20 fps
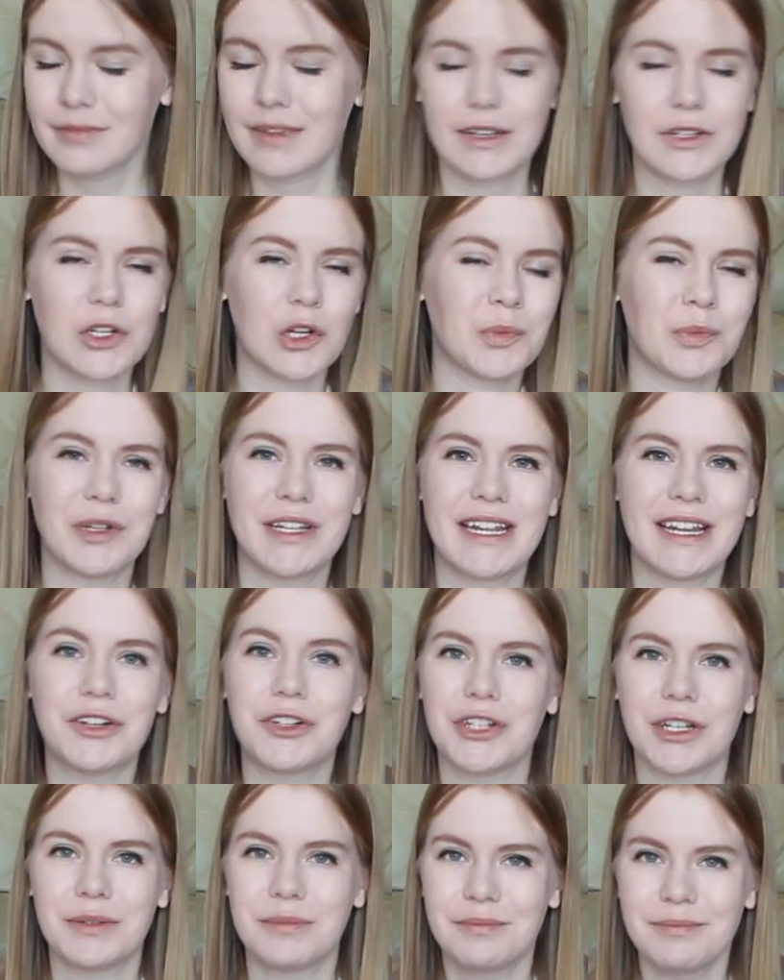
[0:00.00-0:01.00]

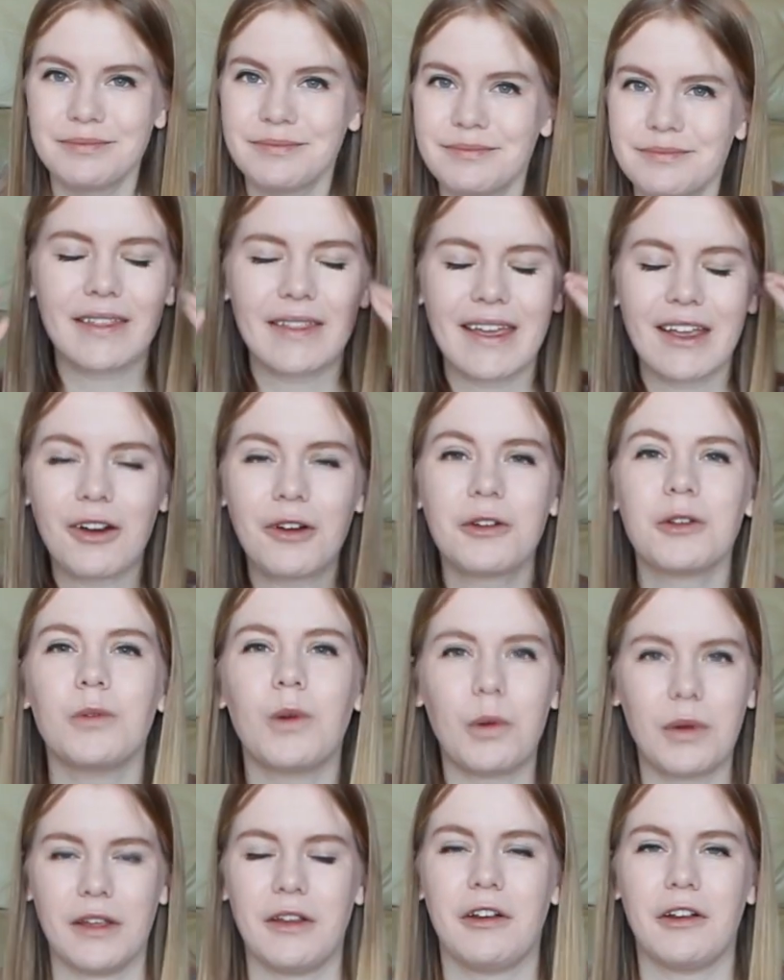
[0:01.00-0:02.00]
interpretation, but they aren't
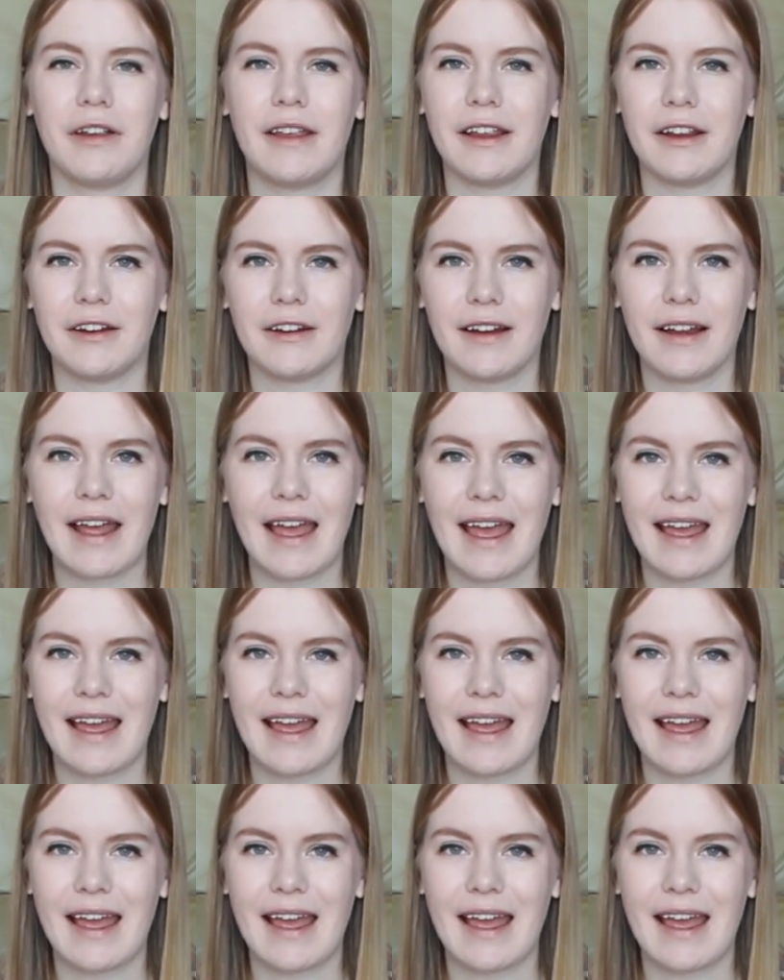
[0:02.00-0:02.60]
quoting her here,